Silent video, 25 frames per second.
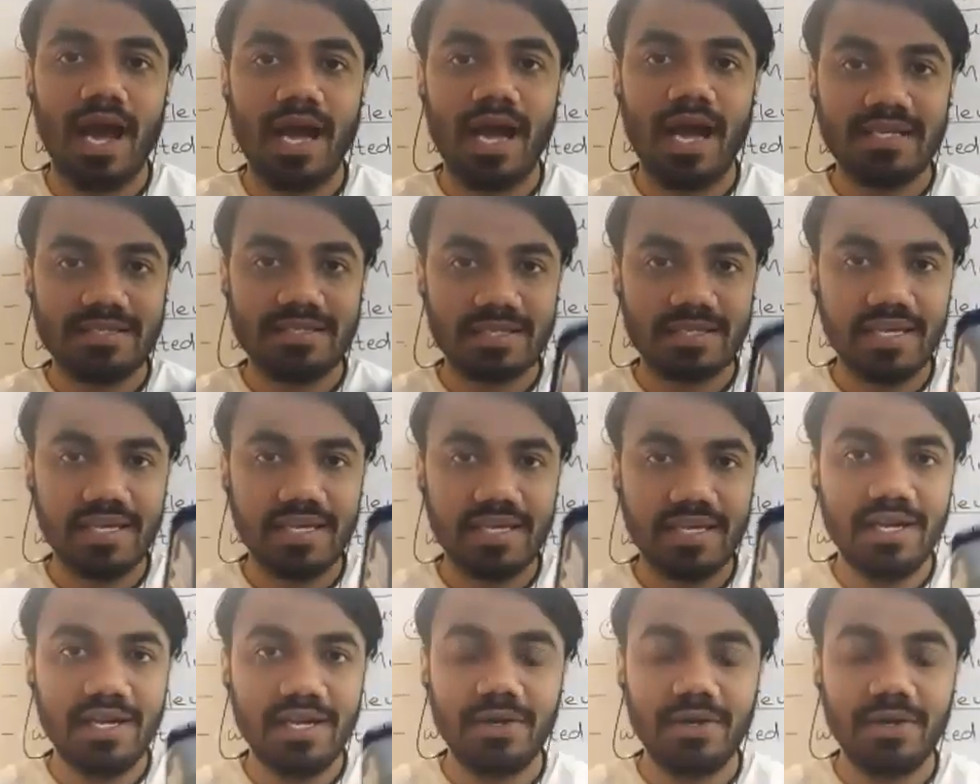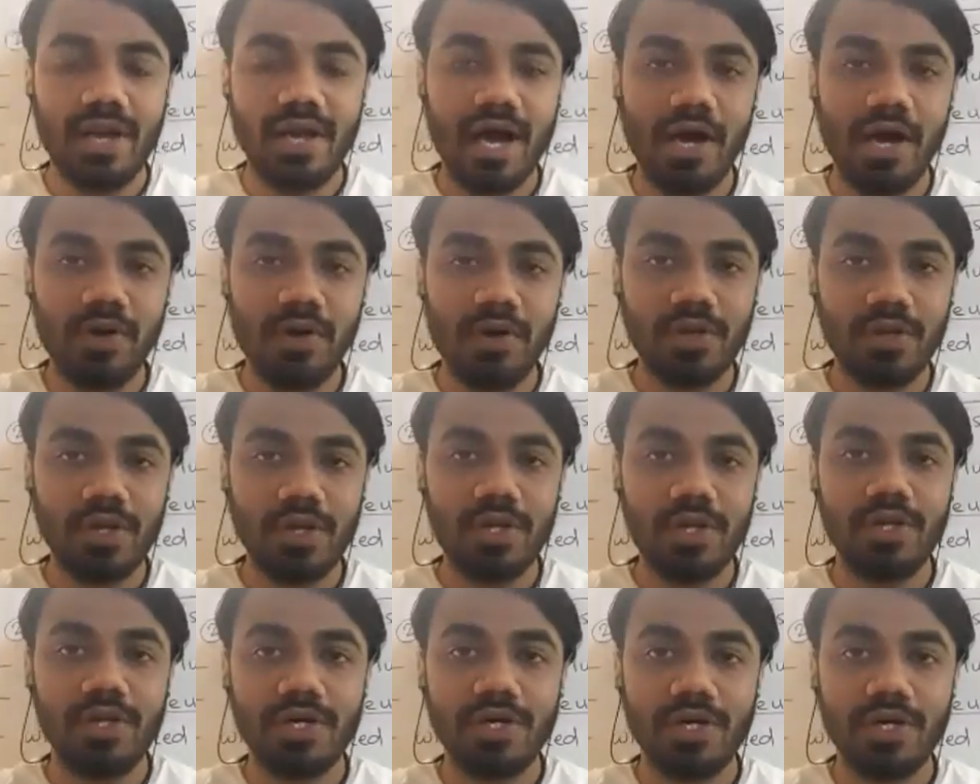I see now
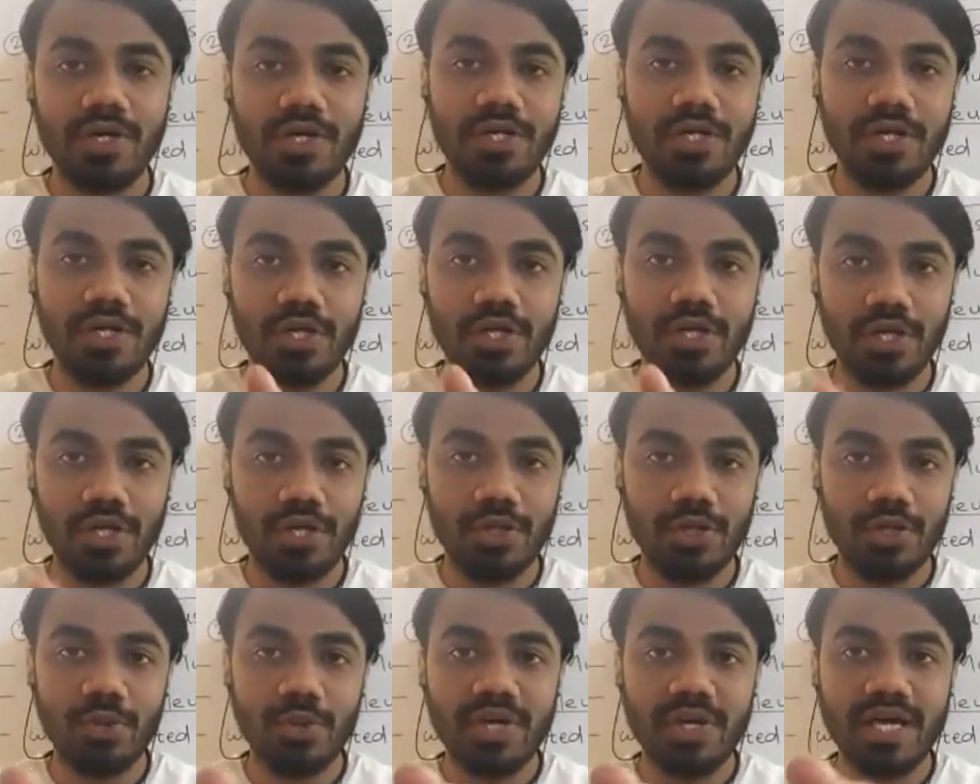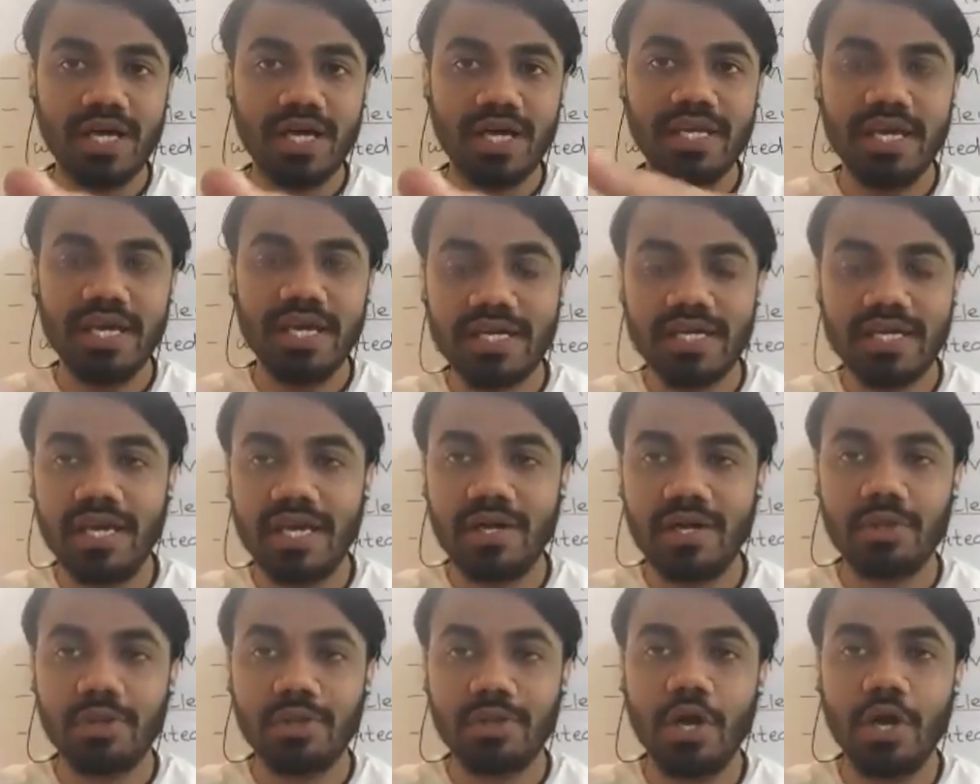you
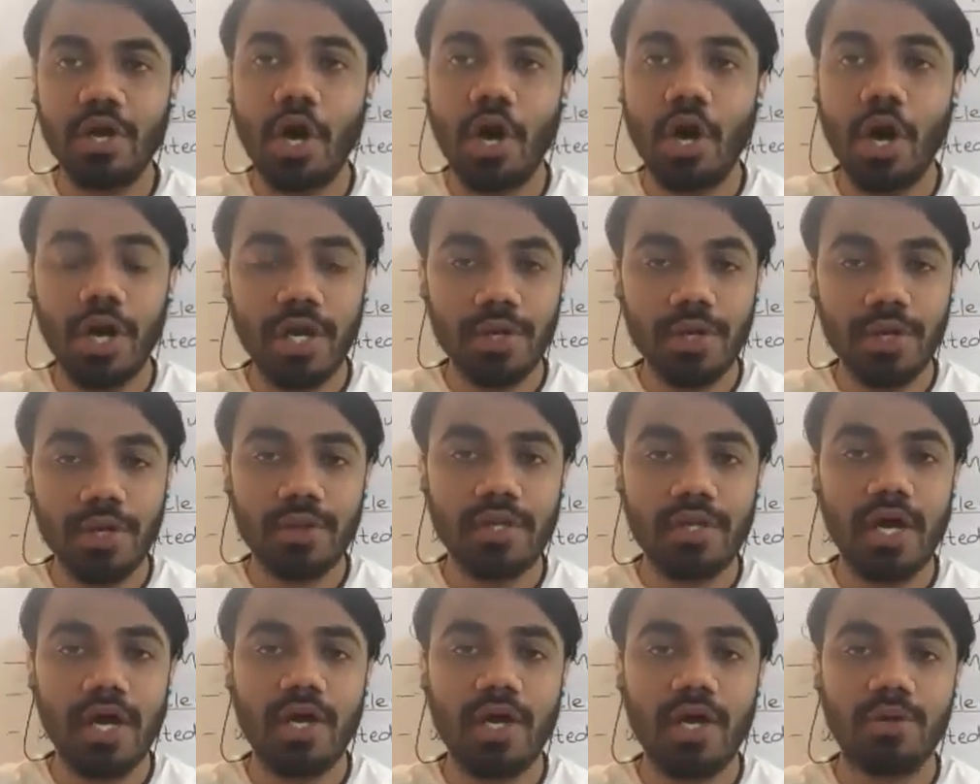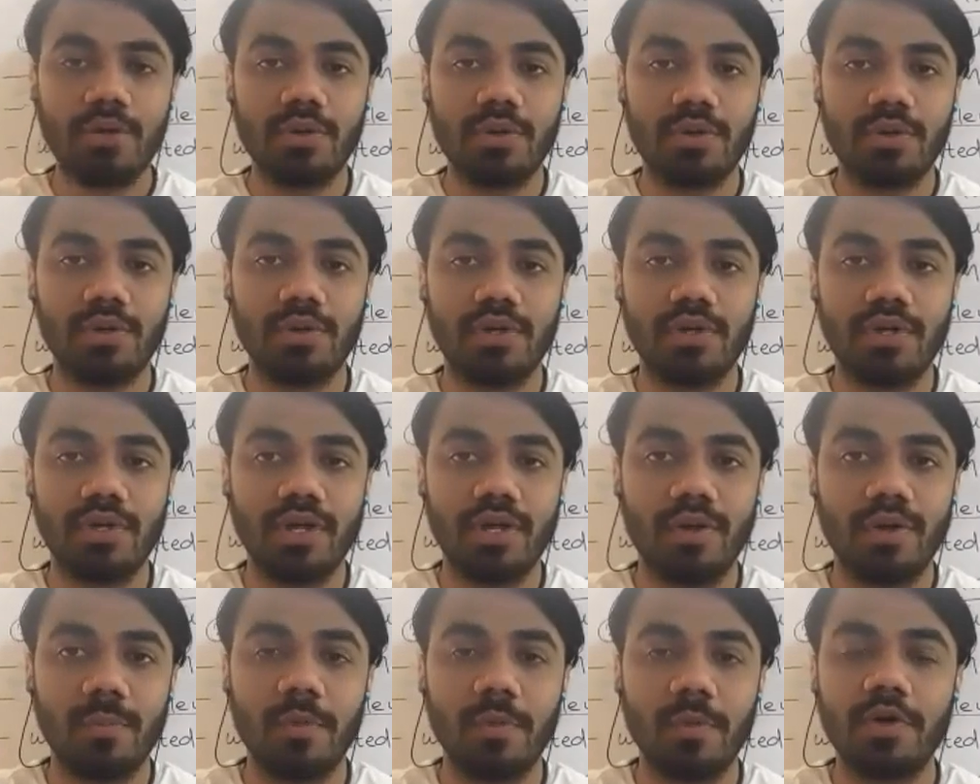connected to the audio now
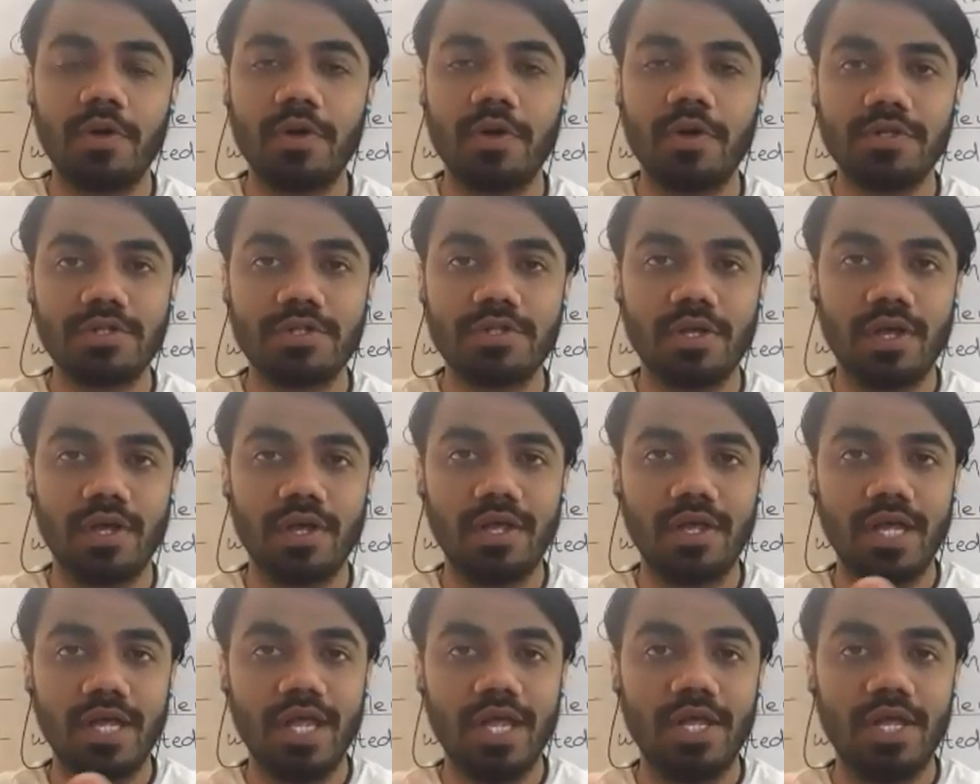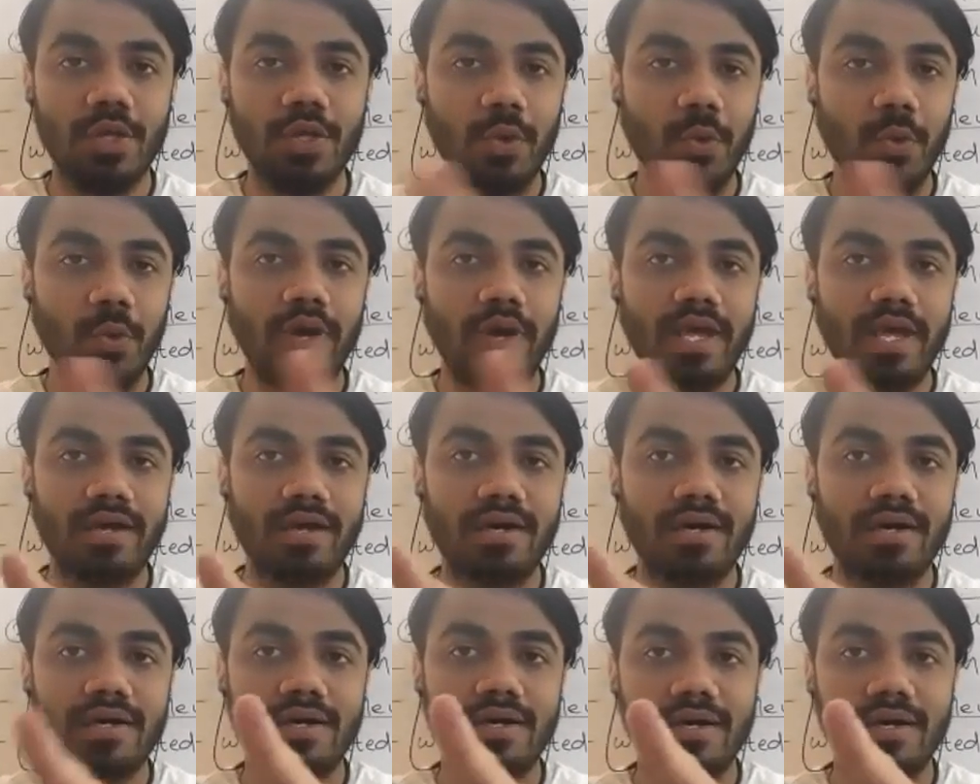because you
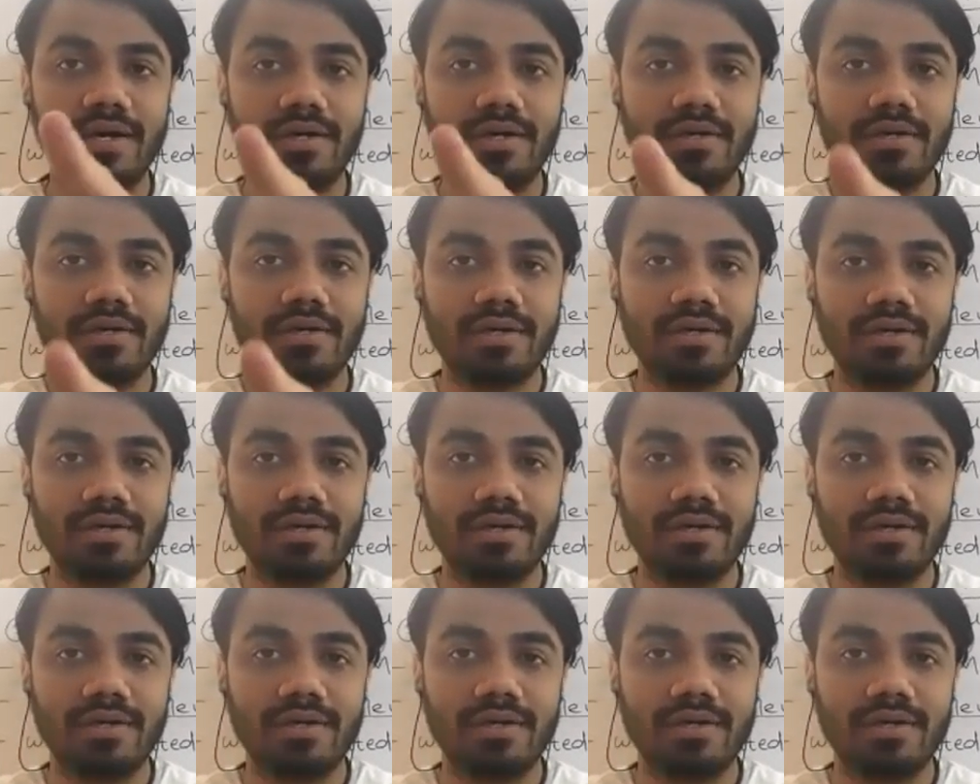were